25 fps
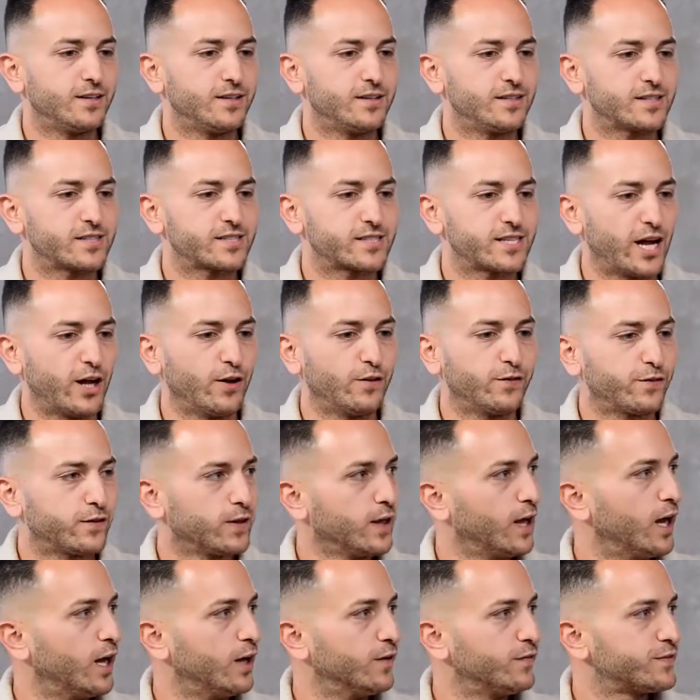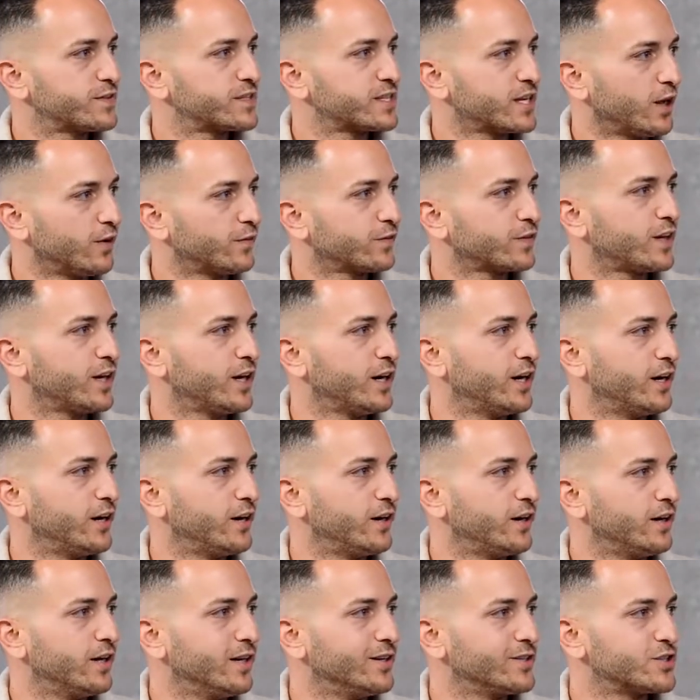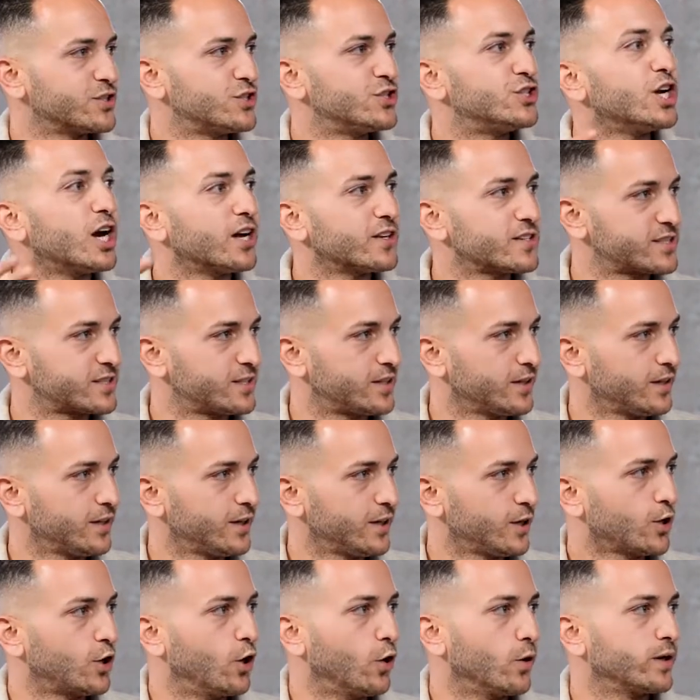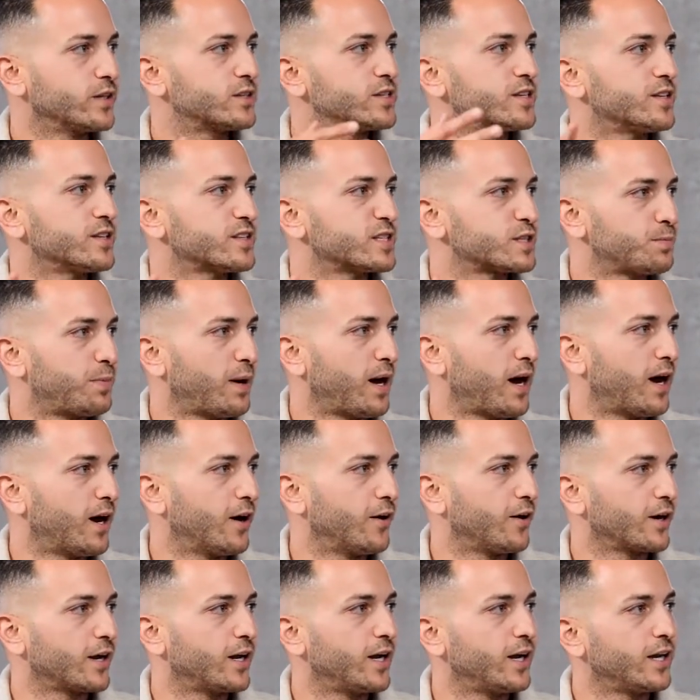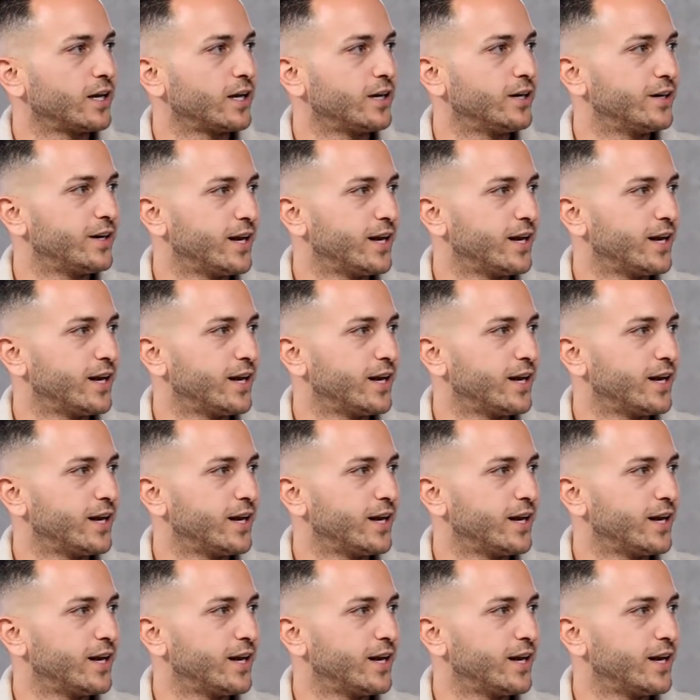self-love, self-care is just going to the spa or getting your